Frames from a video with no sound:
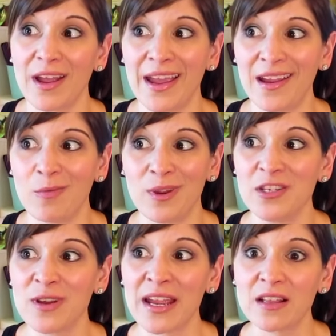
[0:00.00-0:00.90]
we
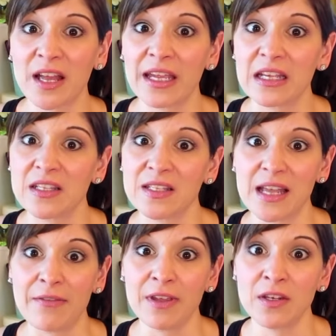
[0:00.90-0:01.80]
drank like
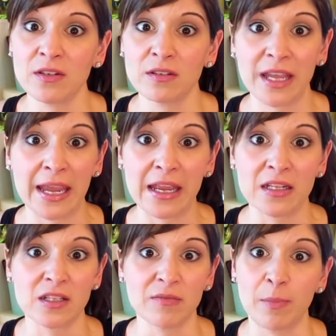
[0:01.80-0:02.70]
seven
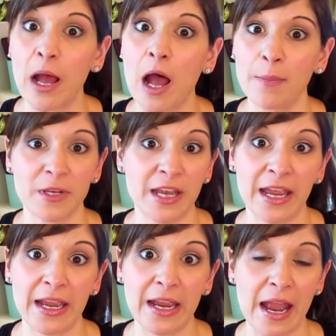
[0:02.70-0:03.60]
cans of pop a
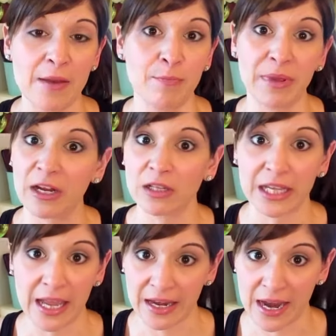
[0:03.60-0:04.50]
day and
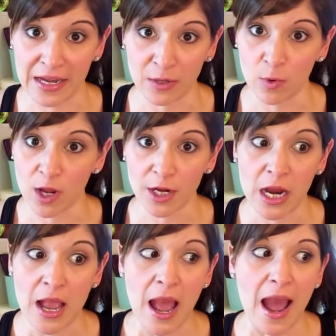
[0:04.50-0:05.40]
barely had any
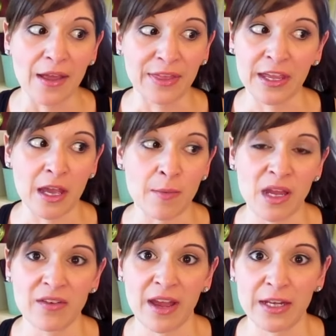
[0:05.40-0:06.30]
water. I think I
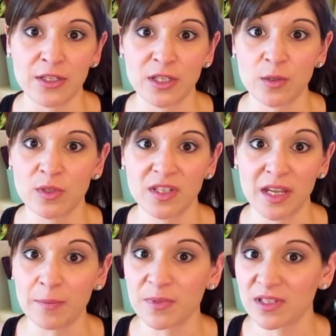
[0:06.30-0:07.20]
might have had two
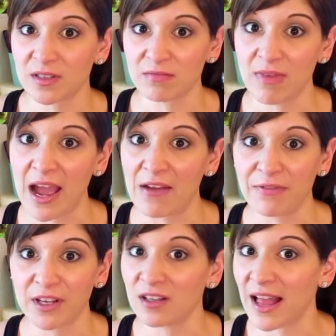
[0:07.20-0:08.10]
sips,
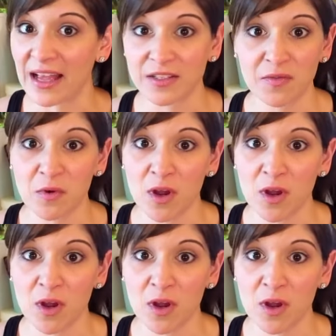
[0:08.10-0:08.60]
half a glass of